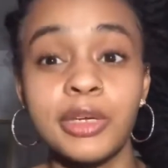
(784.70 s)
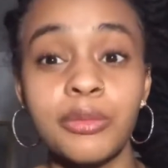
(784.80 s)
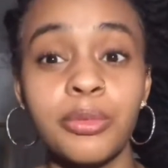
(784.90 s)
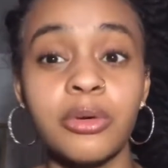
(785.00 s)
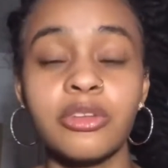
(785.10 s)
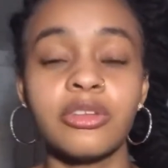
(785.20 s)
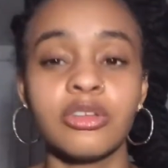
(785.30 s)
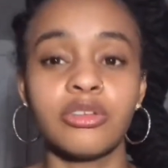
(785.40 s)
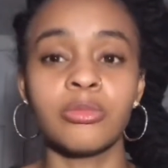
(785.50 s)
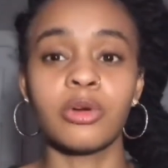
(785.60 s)
people into
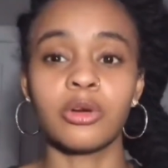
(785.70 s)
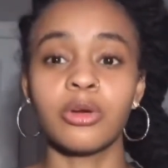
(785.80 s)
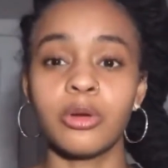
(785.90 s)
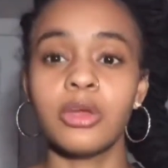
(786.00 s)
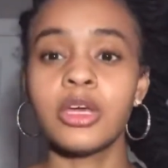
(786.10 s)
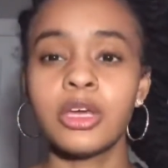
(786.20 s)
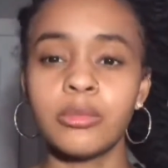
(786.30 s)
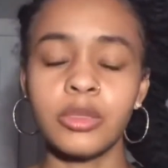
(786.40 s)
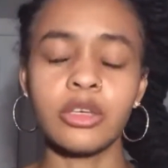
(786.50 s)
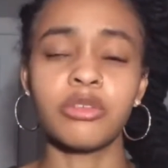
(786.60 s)
this world,
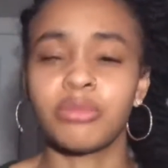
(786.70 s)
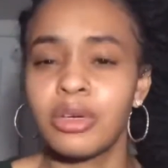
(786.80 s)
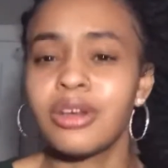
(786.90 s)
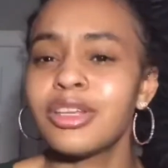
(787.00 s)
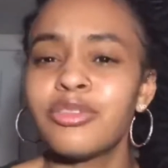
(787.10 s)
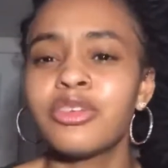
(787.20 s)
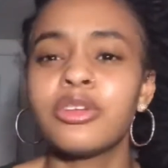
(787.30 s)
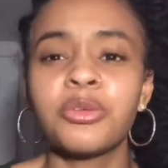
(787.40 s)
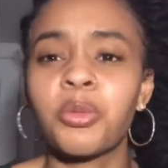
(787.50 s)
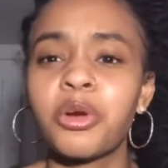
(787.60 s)
because we are living
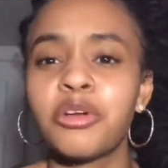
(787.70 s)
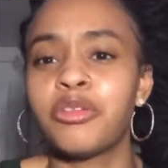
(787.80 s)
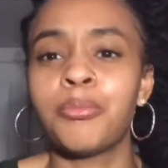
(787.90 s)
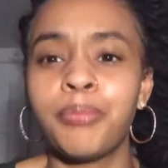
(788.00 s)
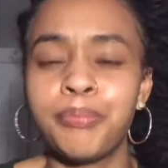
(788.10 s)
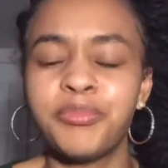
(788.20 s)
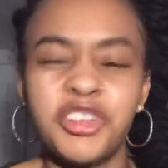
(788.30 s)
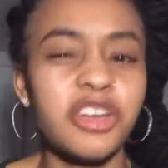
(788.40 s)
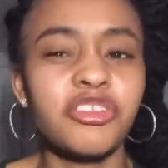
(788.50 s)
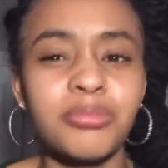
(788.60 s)
in a world of
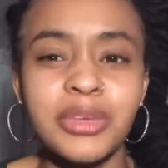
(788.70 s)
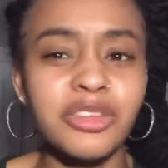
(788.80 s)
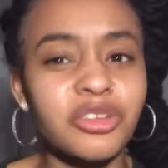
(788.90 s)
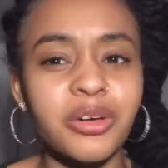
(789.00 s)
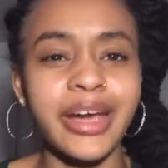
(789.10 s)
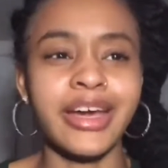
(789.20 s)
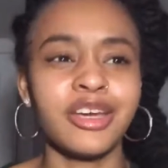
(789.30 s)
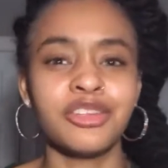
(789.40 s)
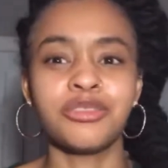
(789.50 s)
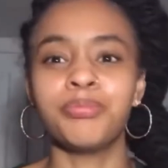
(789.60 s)
judgmental
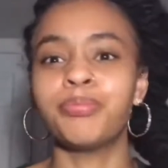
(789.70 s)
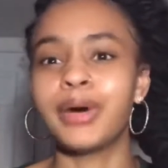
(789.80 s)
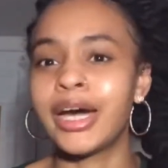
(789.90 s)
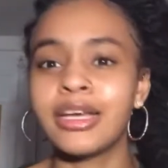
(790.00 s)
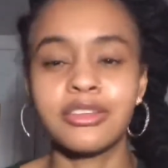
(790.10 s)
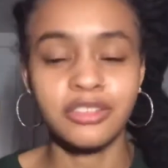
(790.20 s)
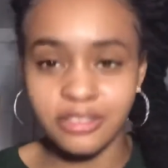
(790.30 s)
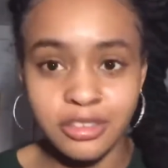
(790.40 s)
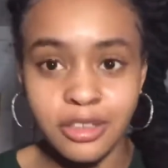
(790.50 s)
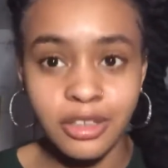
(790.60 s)
ass
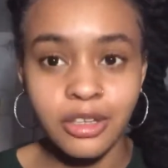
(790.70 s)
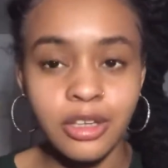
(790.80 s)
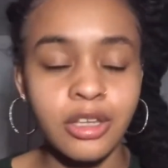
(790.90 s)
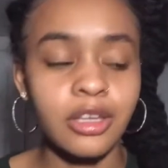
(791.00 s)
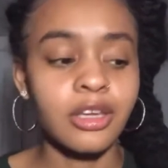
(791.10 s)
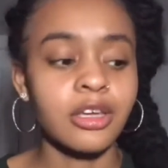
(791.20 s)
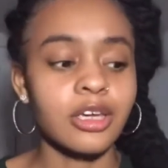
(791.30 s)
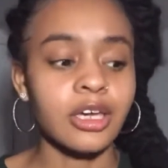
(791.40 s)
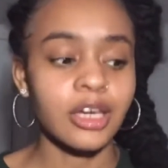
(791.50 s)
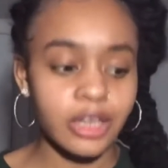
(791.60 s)
bots.
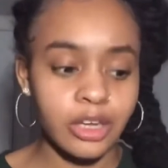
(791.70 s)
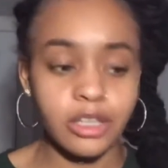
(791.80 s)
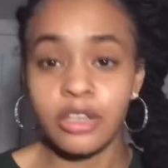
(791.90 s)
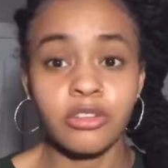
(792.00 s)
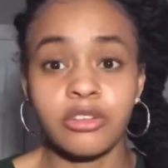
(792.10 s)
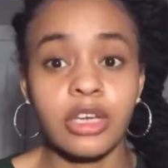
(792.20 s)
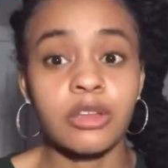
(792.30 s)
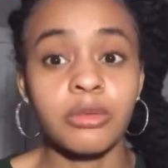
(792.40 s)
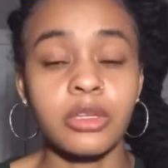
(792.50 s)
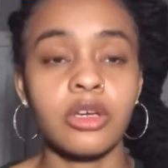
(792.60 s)
And that's
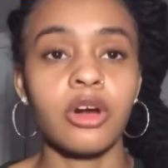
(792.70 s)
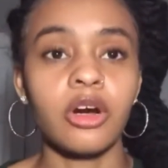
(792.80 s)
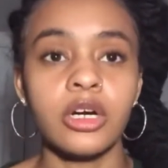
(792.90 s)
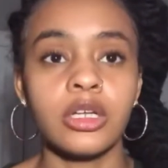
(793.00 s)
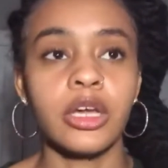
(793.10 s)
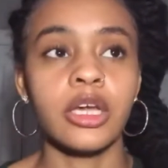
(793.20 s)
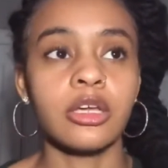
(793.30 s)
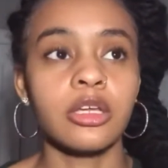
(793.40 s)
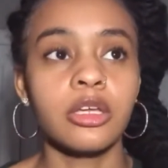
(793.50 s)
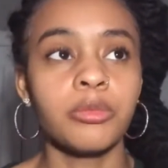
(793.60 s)
exactly what they are.
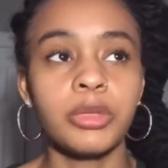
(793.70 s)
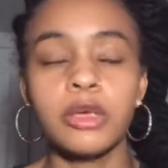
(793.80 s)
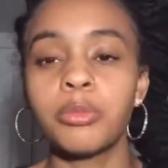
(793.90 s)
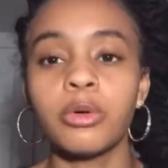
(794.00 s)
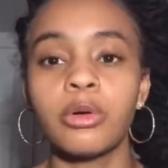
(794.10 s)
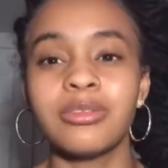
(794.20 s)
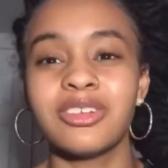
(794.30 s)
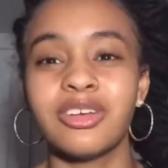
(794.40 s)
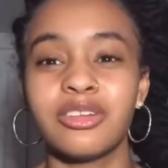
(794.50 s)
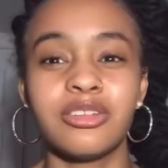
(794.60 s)
Like, people who
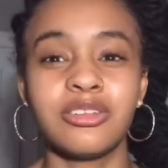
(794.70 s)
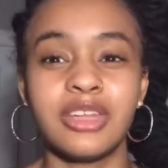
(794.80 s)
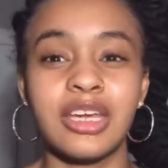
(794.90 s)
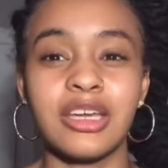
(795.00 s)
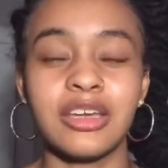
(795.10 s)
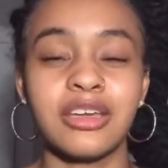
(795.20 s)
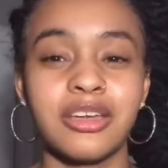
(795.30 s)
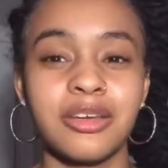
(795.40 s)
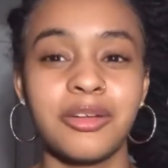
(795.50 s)
just think,